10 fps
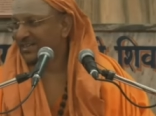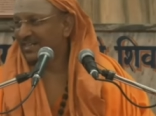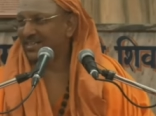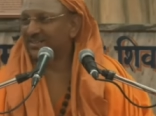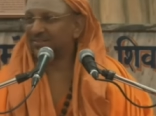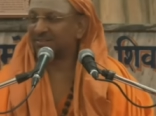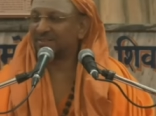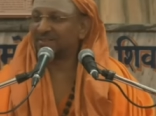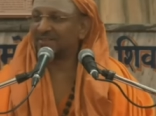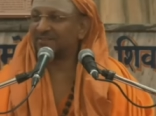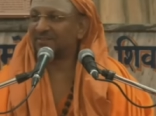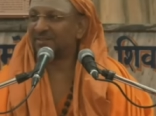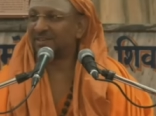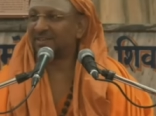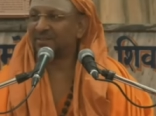It is
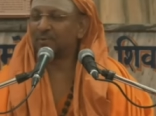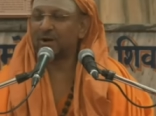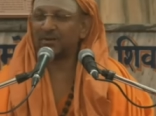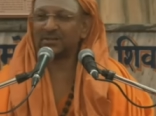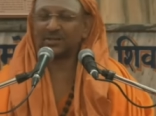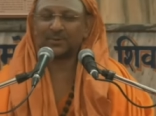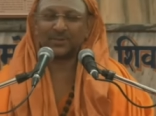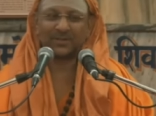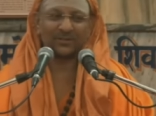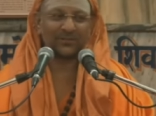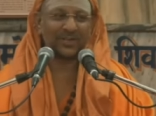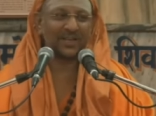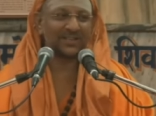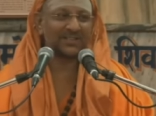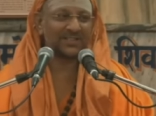very remarkable, we
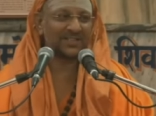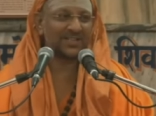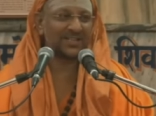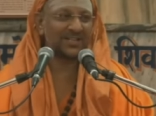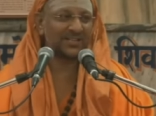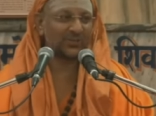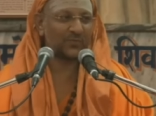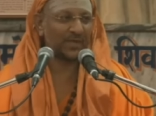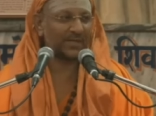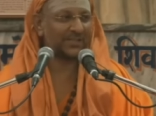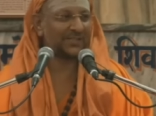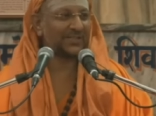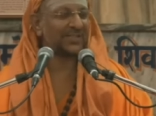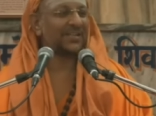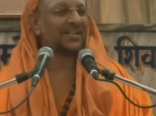can see in his
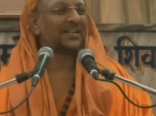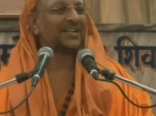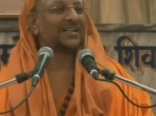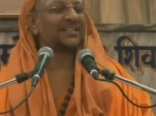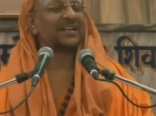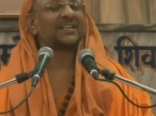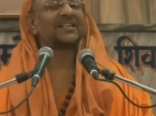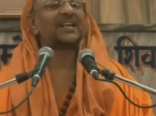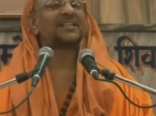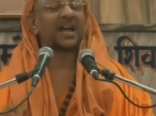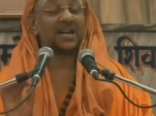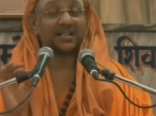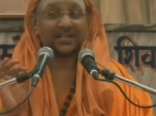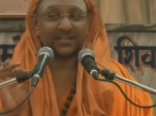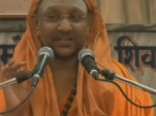face that he has
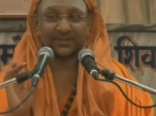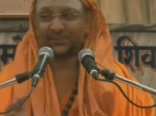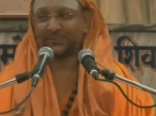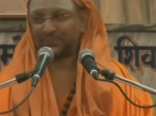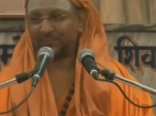attained it.